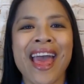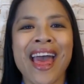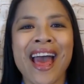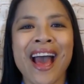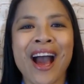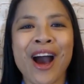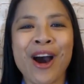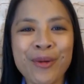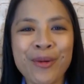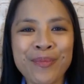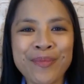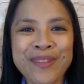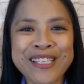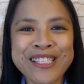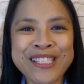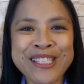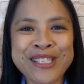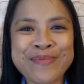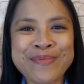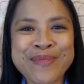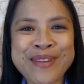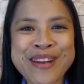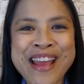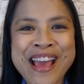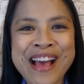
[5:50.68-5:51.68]
Hope this has
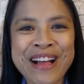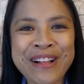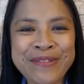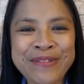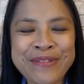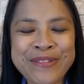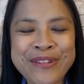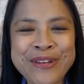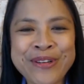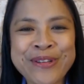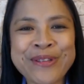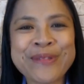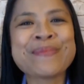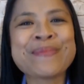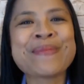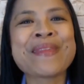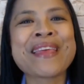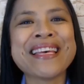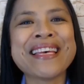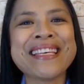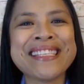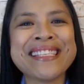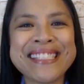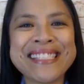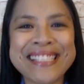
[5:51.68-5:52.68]
been helpful.
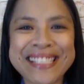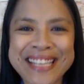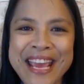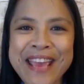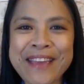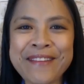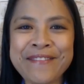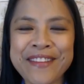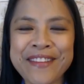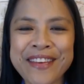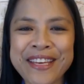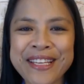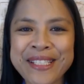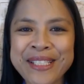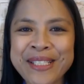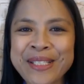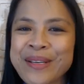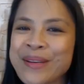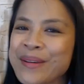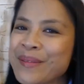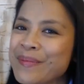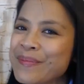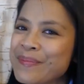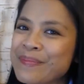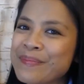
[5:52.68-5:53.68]
Stay fit,
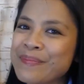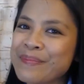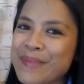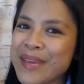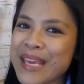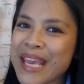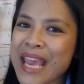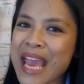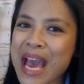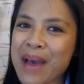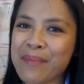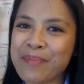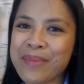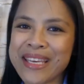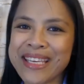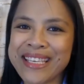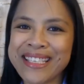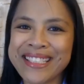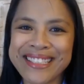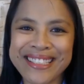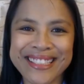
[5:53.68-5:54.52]
be happy.